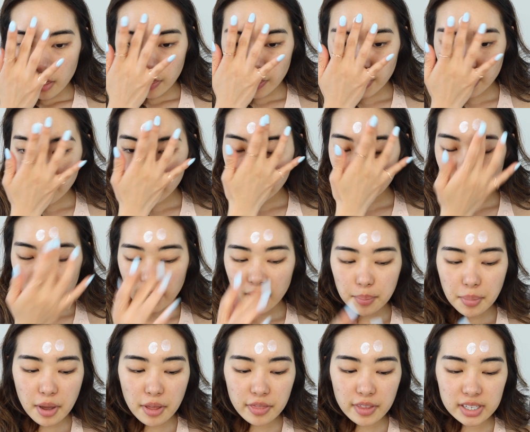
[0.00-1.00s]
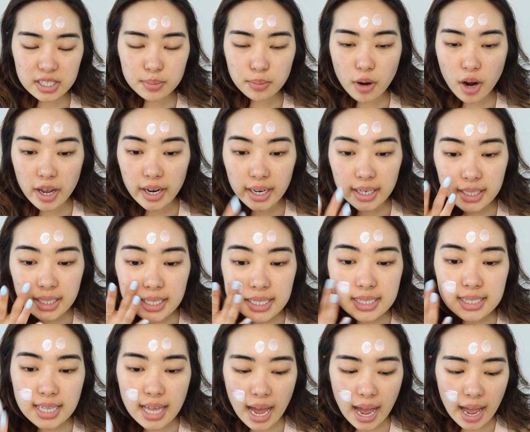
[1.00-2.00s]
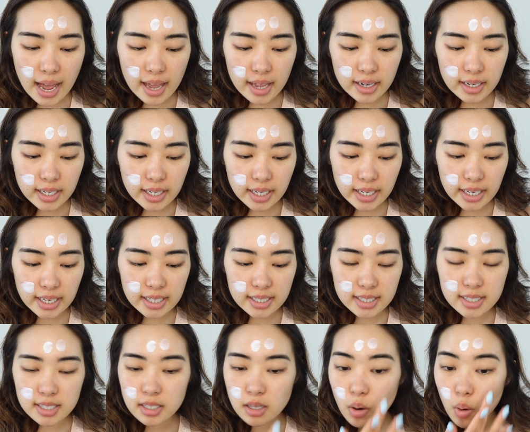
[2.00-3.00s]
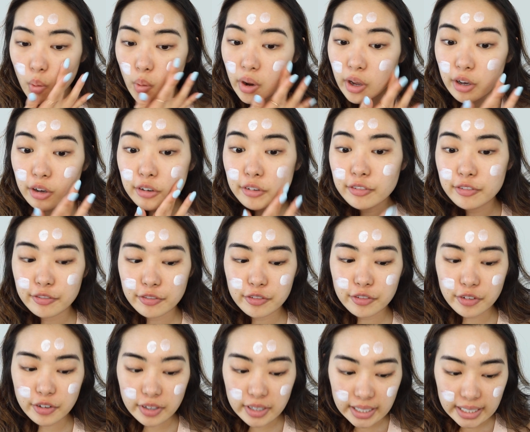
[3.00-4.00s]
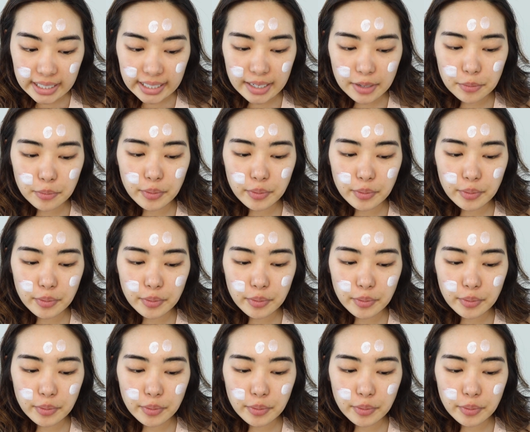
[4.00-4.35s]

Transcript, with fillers: The good thing about this product is that it's oil-free,